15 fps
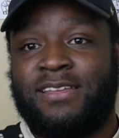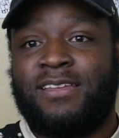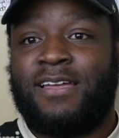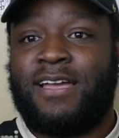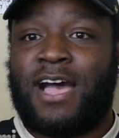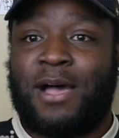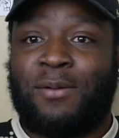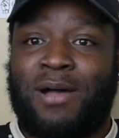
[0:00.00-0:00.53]

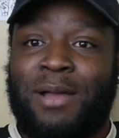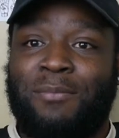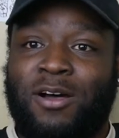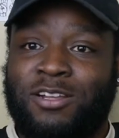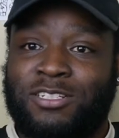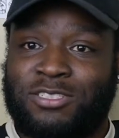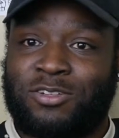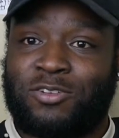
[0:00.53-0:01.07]
um, I'm
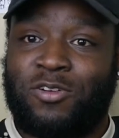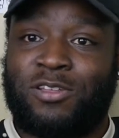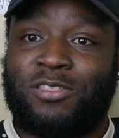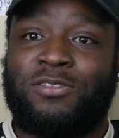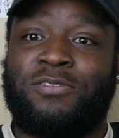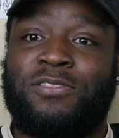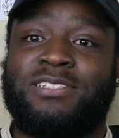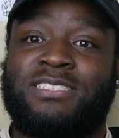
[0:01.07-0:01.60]
also going
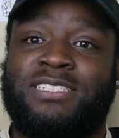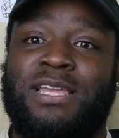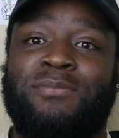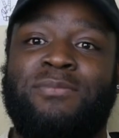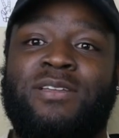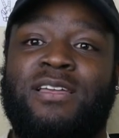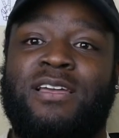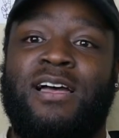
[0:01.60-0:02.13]
through the
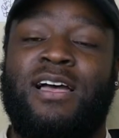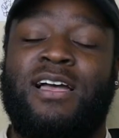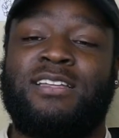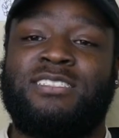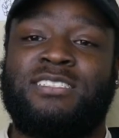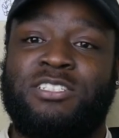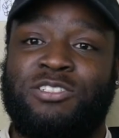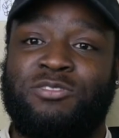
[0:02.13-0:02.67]
same uh,
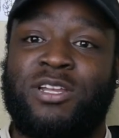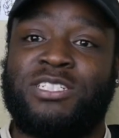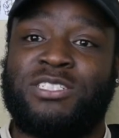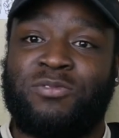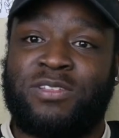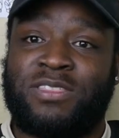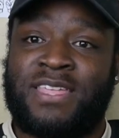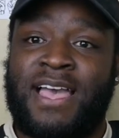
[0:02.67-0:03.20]

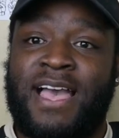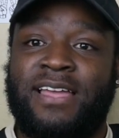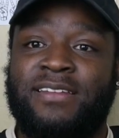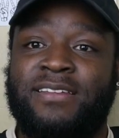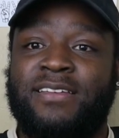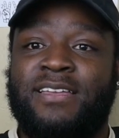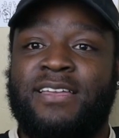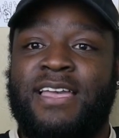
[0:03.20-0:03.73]
situation with that.
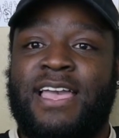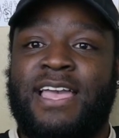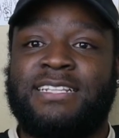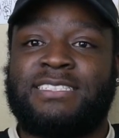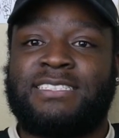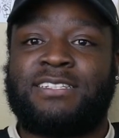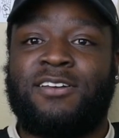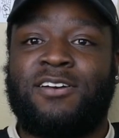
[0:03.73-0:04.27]

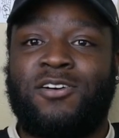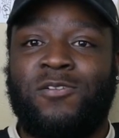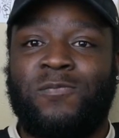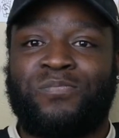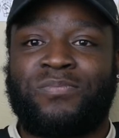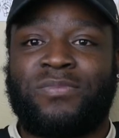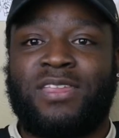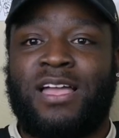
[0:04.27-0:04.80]
And
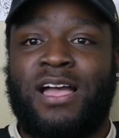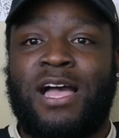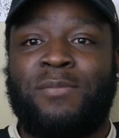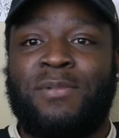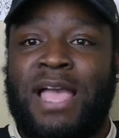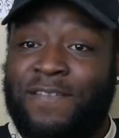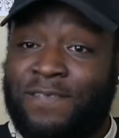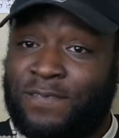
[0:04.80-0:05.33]
so
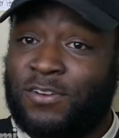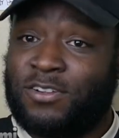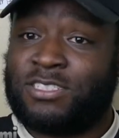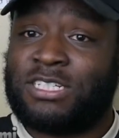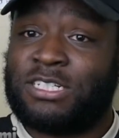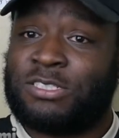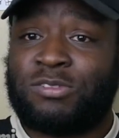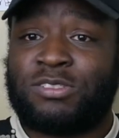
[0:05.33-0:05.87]
um, at
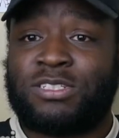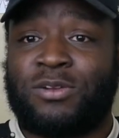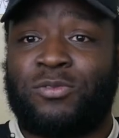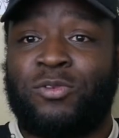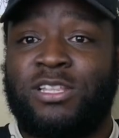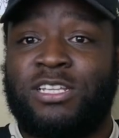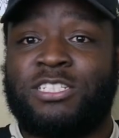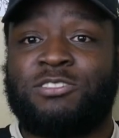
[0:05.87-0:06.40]
first, this was a
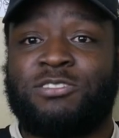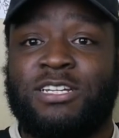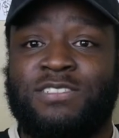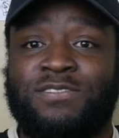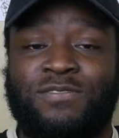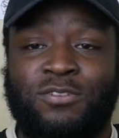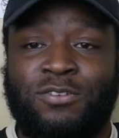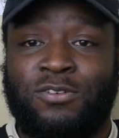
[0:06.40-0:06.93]
really
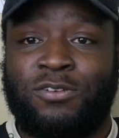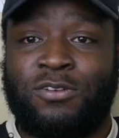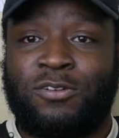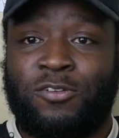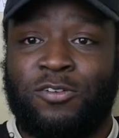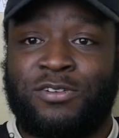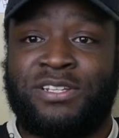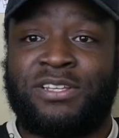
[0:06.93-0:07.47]
stressful
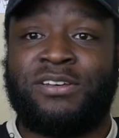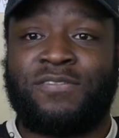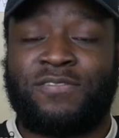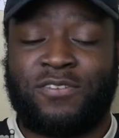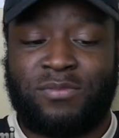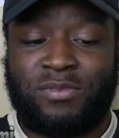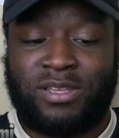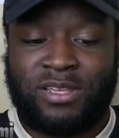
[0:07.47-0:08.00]
ordeal
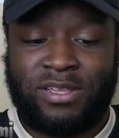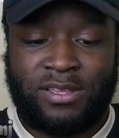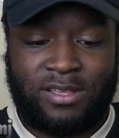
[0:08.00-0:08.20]
for me.